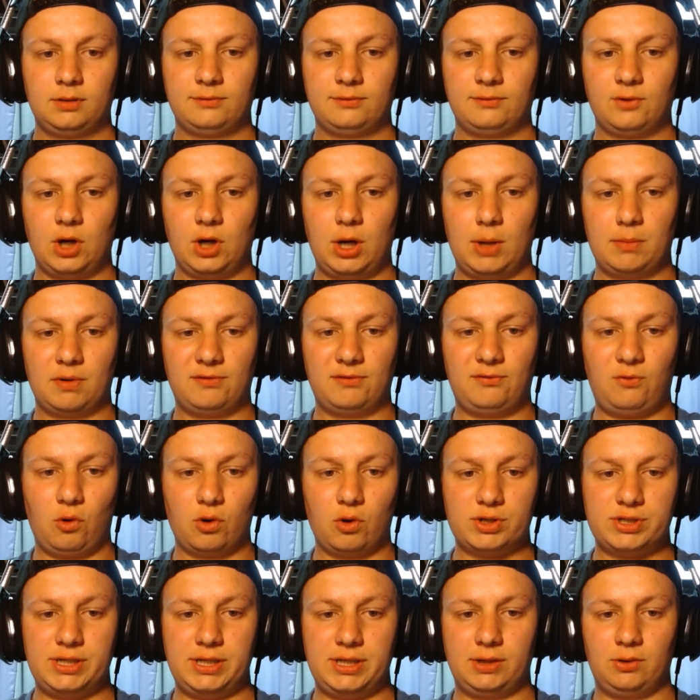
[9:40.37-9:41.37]
For number
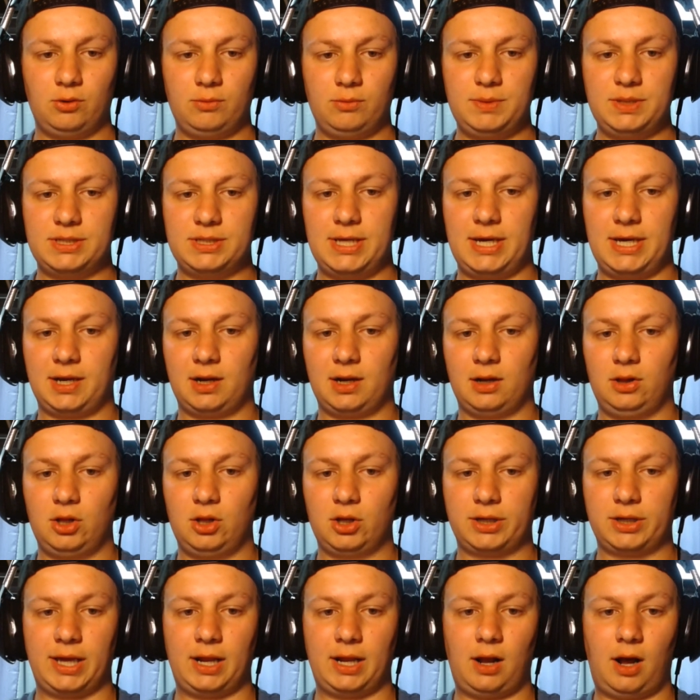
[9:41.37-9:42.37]
14, we'll be taking a
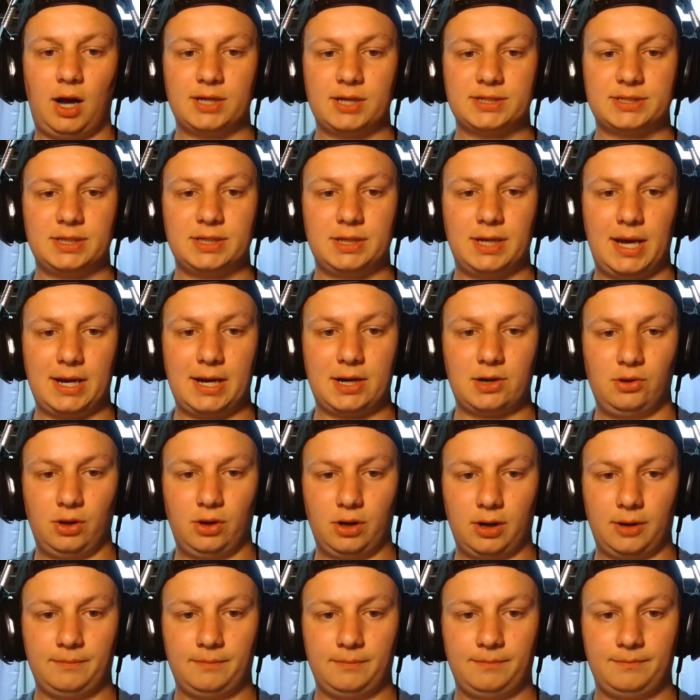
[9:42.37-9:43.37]
look at Austin
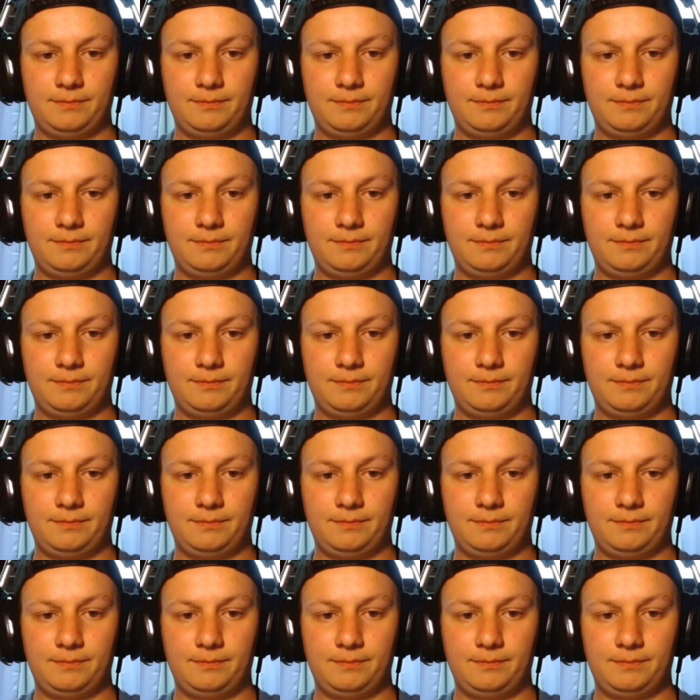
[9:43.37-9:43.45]
Eckler.